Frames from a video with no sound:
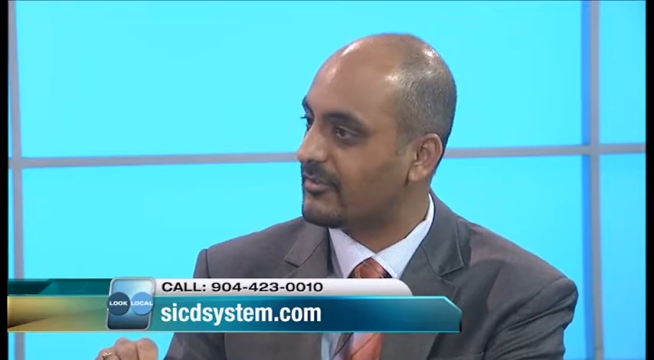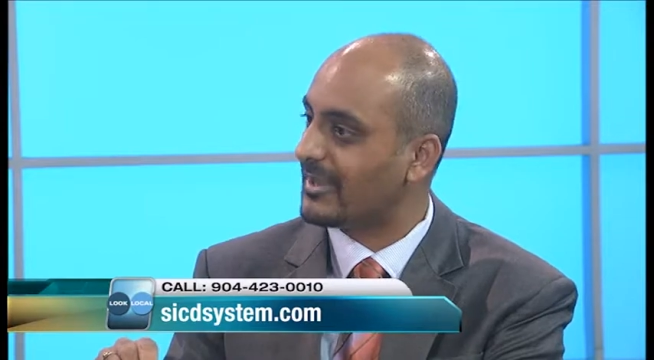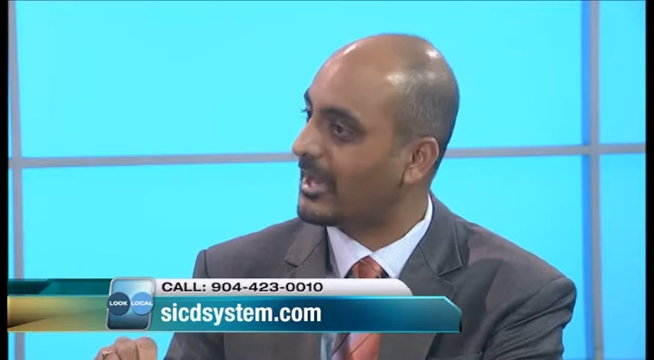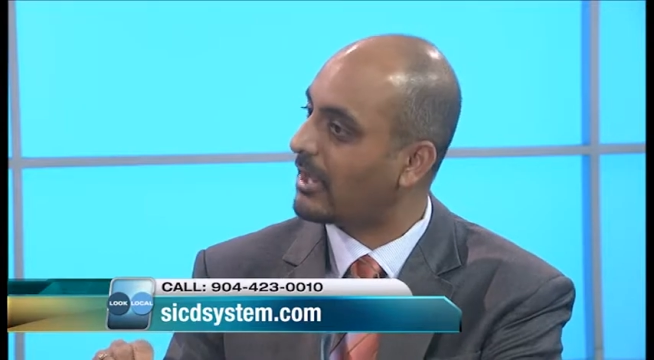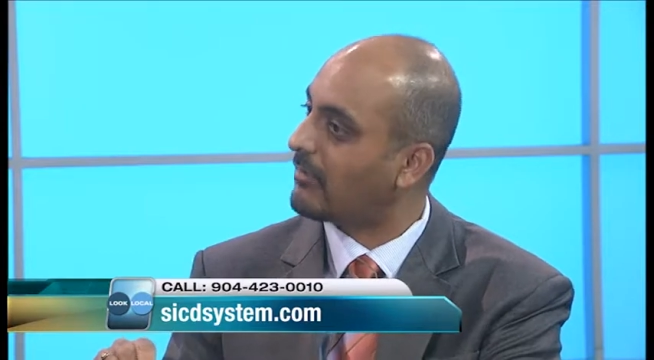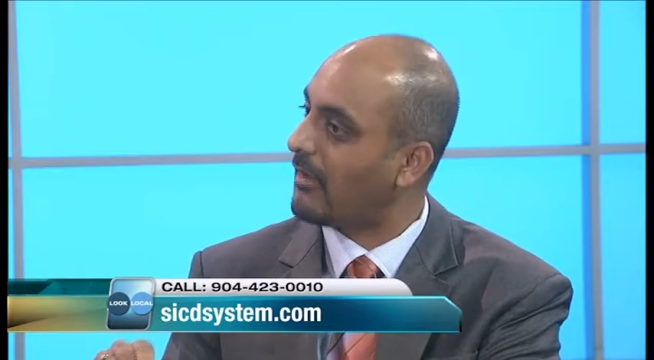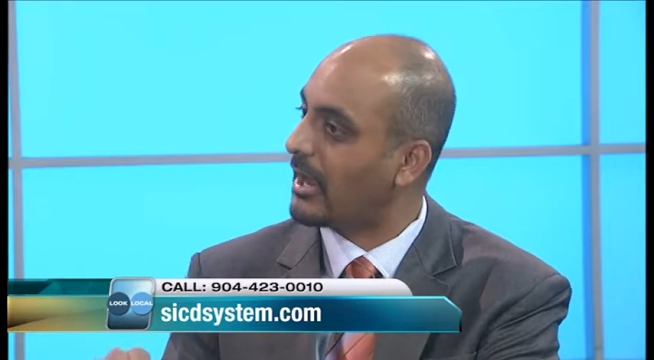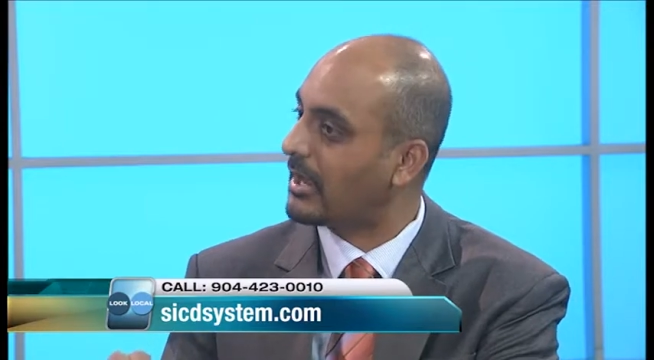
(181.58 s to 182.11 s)
it can
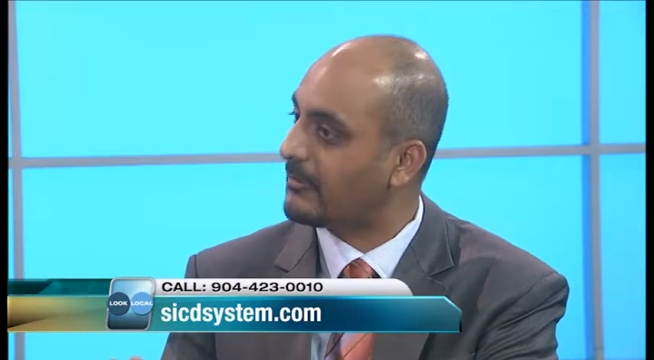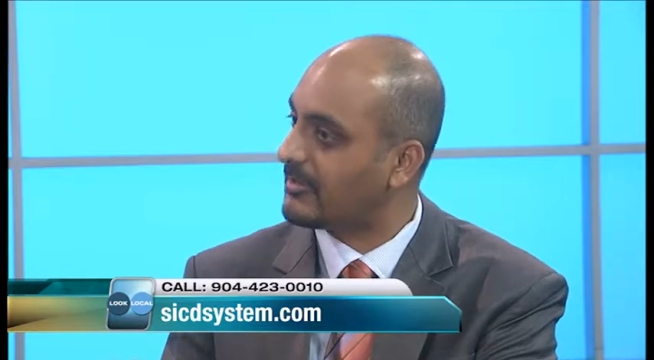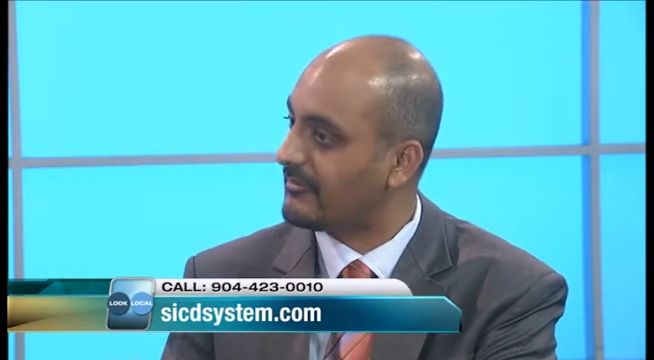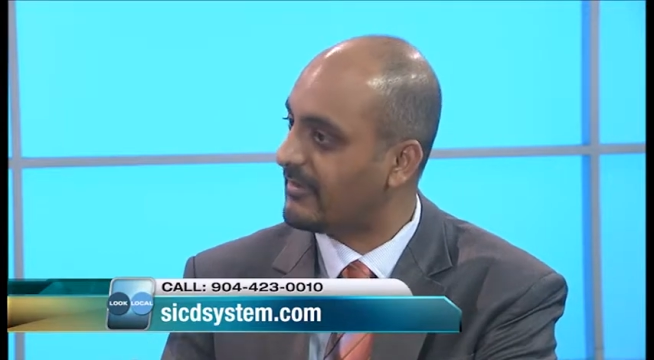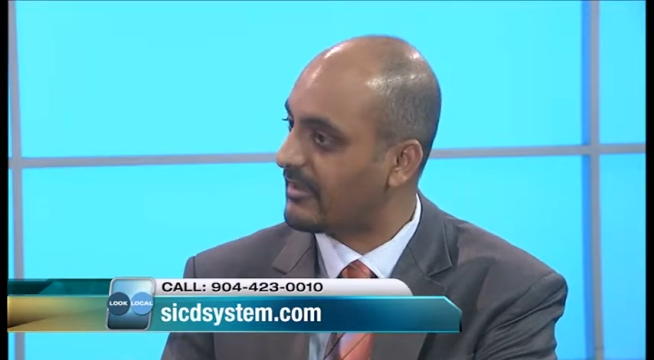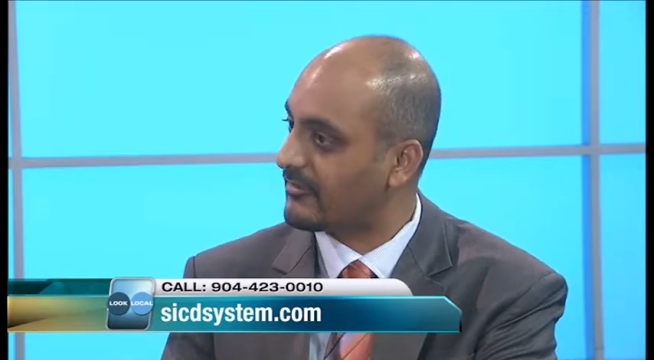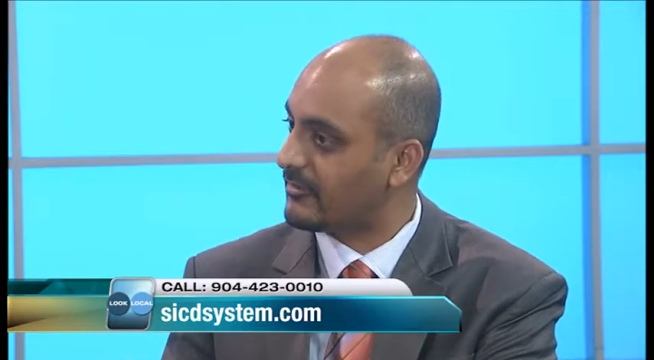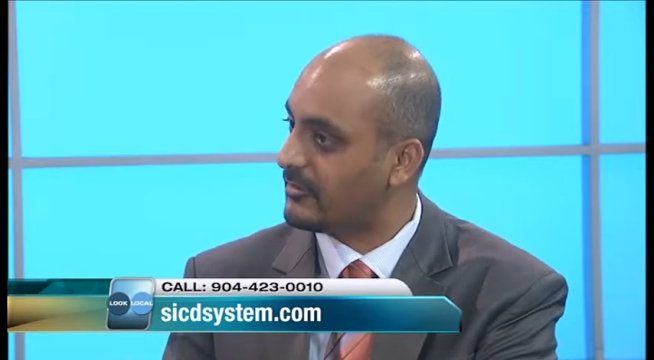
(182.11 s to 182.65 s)
clog up the
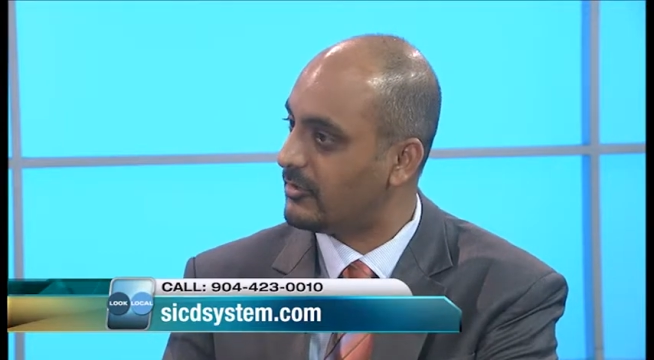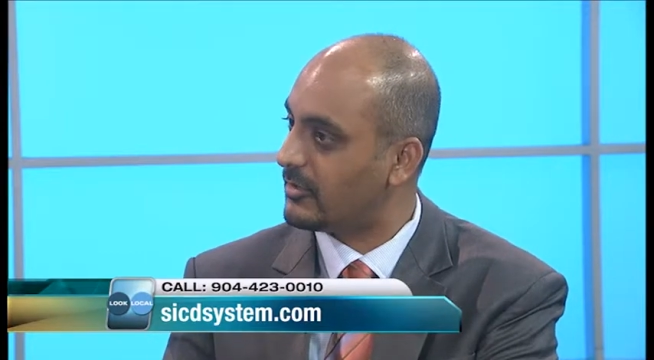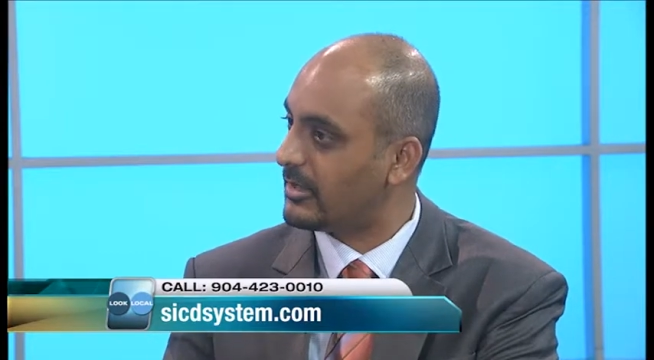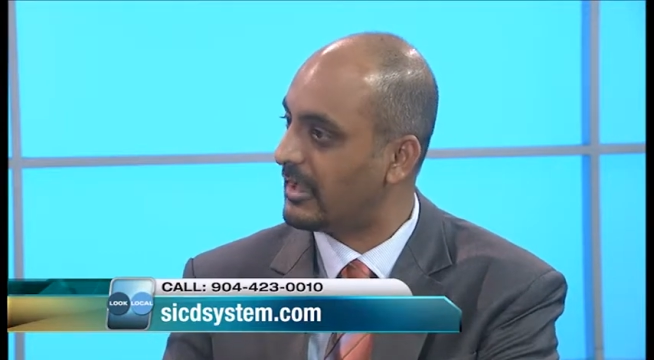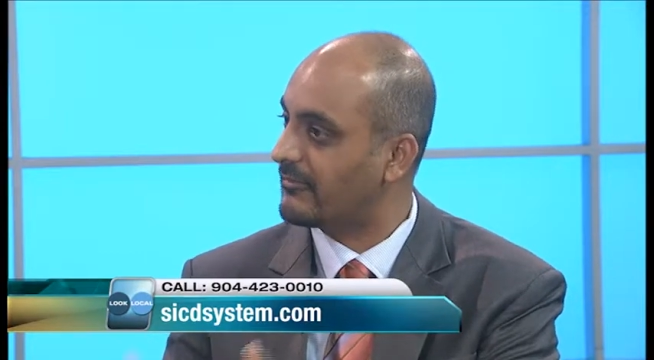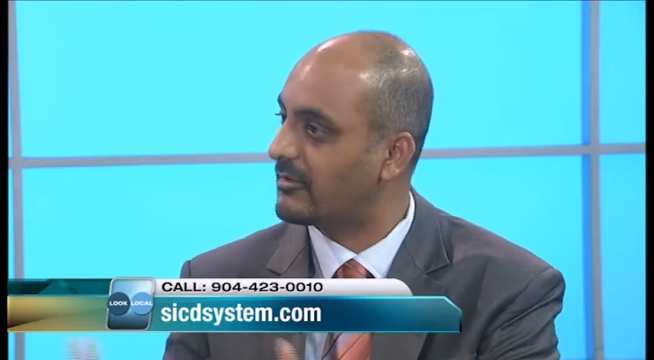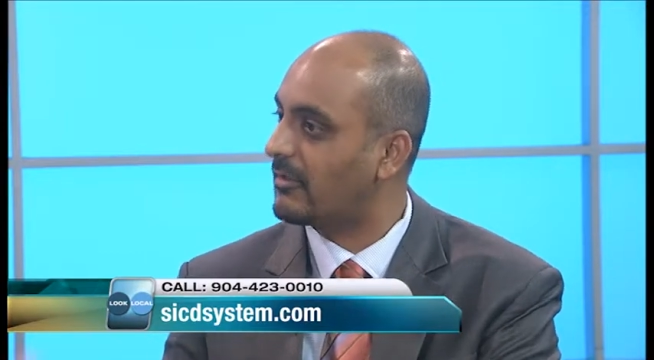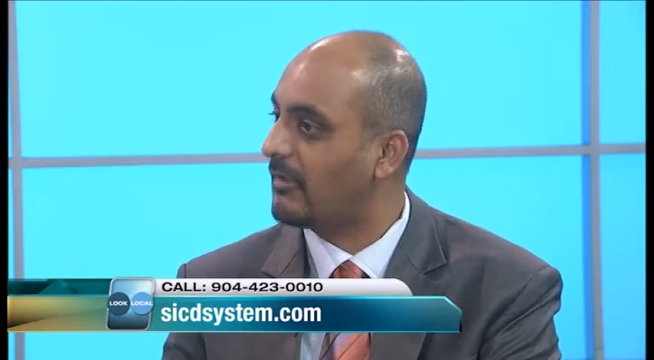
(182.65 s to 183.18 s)
vessel and you could
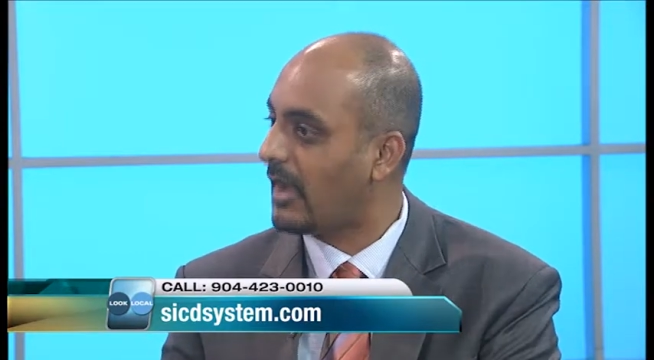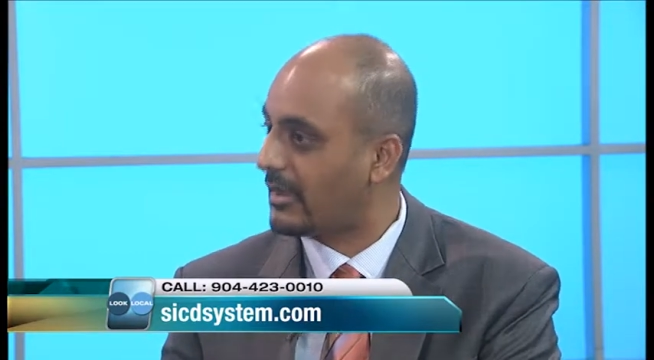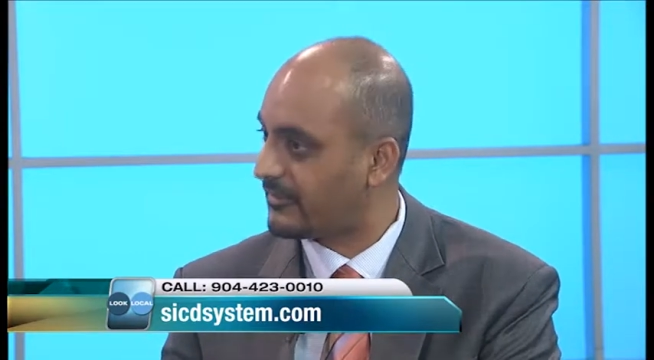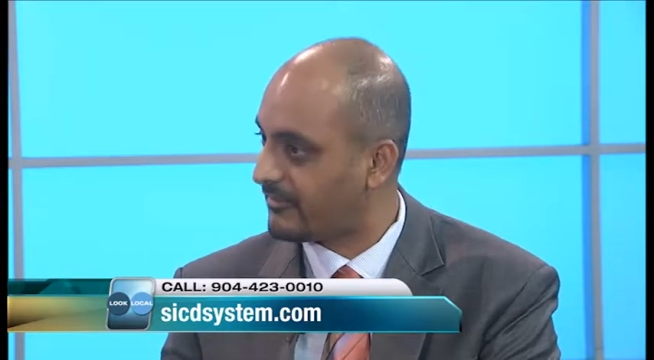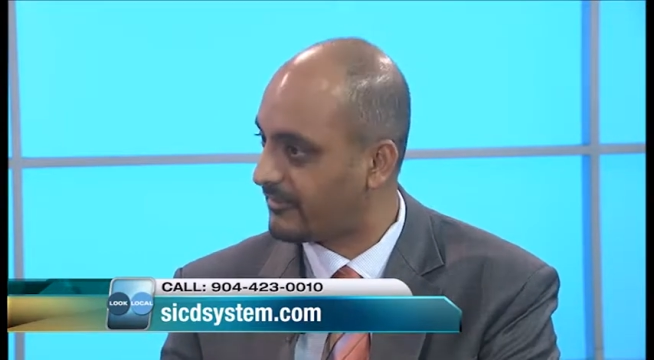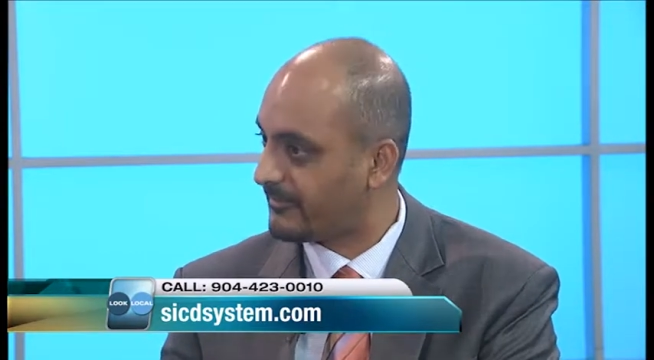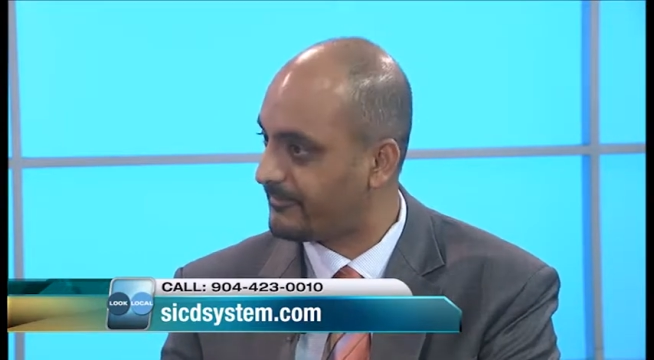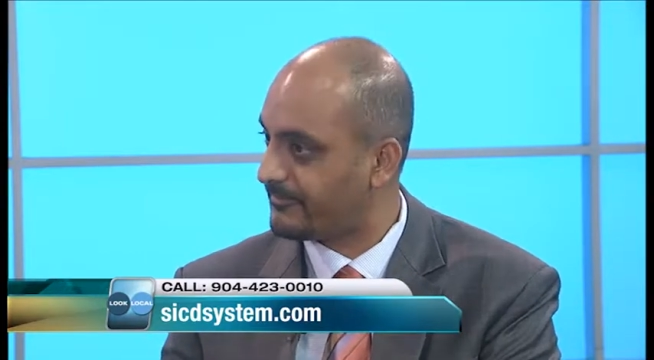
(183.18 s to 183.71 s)
have
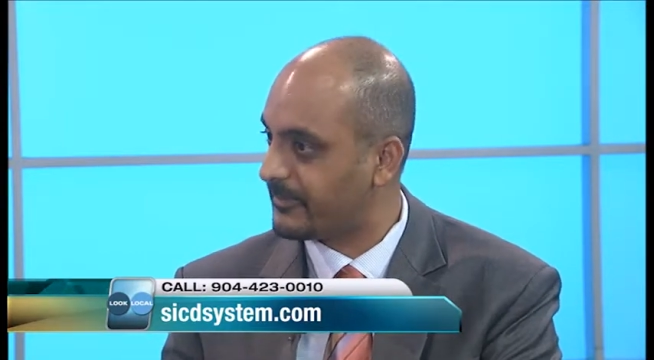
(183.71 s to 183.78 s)
clots.